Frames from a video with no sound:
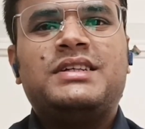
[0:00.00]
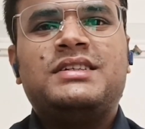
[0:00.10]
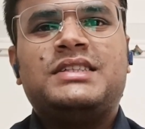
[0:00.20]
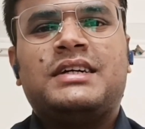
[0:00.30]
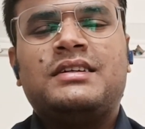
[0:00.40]
per
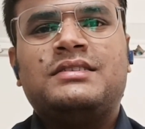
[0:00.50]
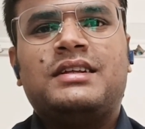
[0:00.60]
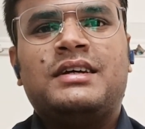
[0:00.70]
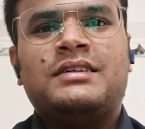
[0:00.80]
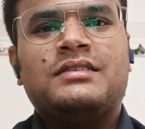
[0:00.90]
the checklist,
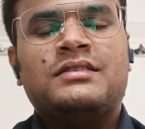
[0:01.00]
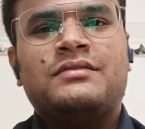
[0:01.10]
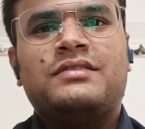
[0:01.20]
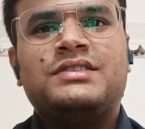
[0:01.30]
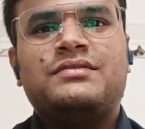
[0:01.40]
like
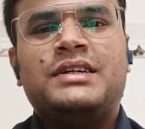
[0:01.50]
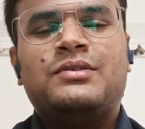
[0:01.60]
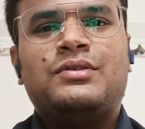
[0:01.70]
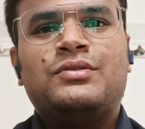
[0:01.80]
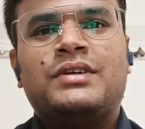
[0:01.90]
first we
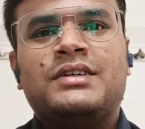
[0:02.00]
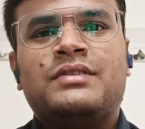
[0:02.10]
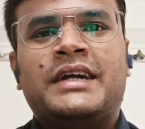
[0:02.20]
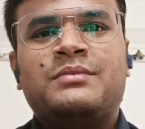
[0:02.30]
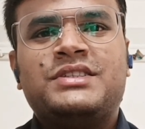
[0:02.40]
have to
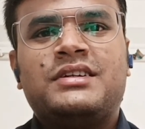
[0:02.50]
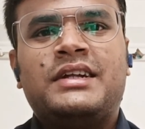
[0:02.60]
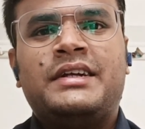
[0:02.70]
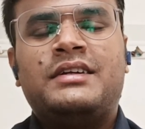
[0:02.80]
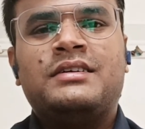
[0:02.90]
give the
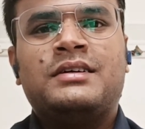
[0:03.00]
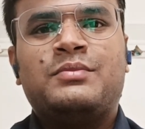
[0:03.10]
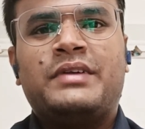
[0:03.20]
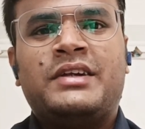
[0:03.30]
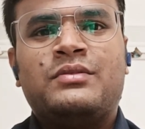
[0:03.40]
admission letter,
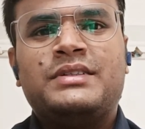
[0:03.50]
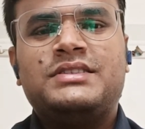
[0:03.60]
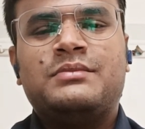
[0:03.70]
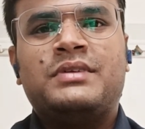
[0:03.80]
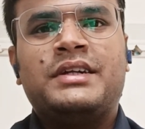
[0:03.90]
pre-enrollment
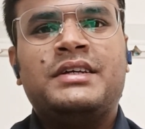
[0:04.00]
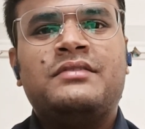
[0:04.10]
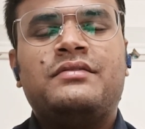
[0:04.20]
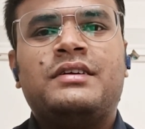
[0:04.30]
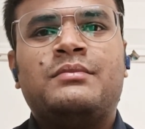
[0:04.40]

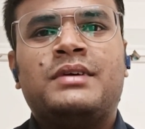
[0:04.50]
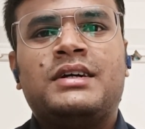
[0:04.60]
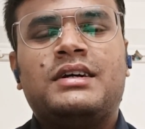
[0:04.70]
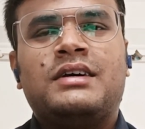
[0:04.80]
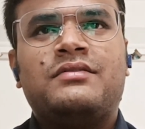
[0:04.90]
summary,
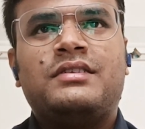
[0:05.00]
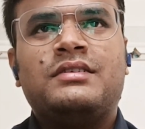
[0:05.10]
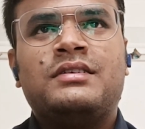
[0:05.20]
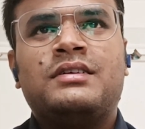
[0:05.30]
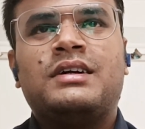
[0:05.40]

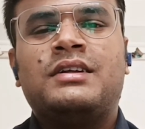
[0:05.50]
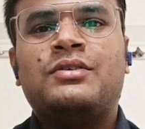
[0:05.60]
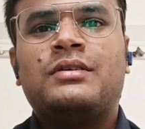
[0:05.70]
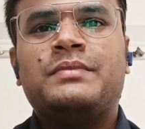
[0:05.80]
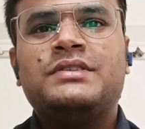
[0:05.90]
after
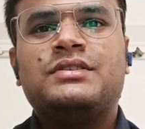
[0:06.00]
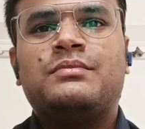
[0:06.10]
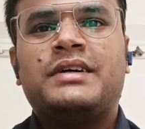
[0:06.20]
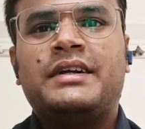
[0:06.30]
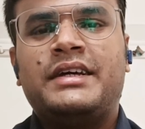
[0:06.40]
color copies
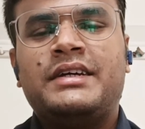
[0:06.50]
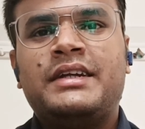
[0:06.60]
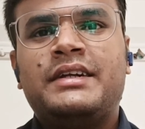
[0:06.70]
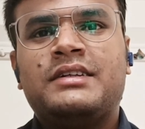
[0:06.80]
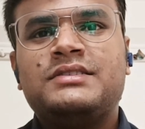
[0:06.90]
of my
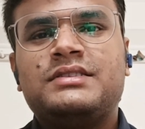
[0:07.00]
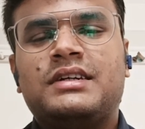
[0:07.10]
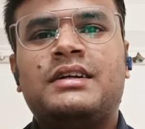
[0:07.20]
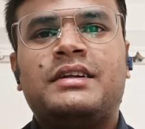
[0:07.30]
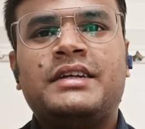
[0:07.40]
degree,
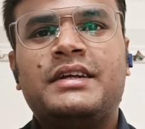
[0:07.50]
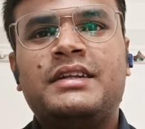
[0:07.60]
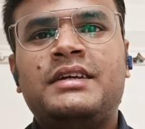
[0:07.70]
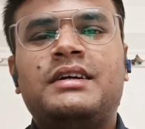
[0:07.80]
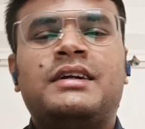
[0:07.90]

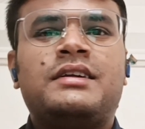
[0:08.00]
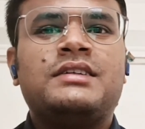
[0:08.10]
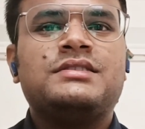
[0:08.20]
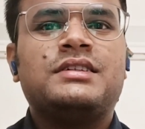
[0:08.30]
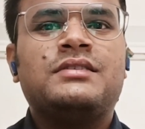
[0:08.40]
degree and
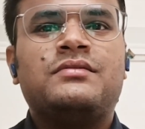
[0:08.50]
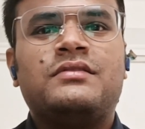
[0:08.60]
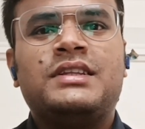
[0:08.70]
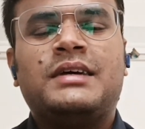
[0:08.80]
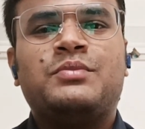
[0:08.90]
transcript
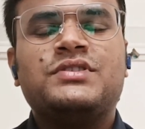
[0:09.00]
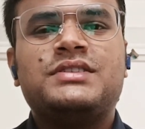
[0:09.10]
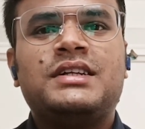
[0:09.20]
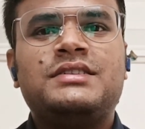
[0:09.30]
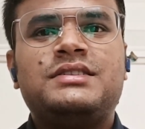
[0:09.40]
with
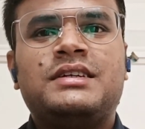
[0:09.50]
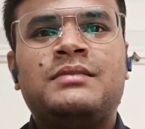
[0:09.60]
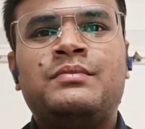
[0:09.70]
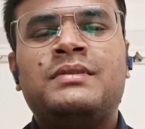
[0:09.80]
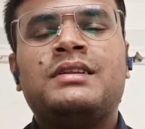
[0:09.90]
apostille
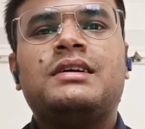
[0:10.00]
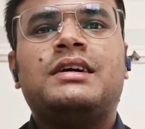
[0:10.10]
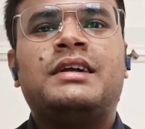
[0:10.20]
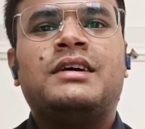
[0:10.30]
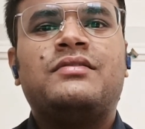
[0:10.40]
stamp,
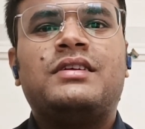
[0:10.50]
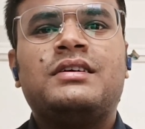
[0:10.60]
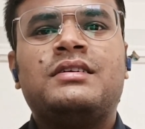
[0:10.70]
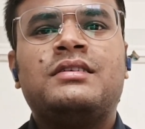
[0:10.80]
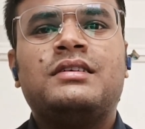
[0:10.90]
and
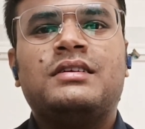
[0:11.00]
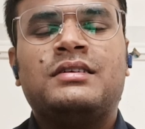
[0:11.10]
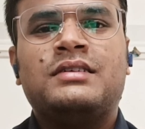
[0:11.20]
after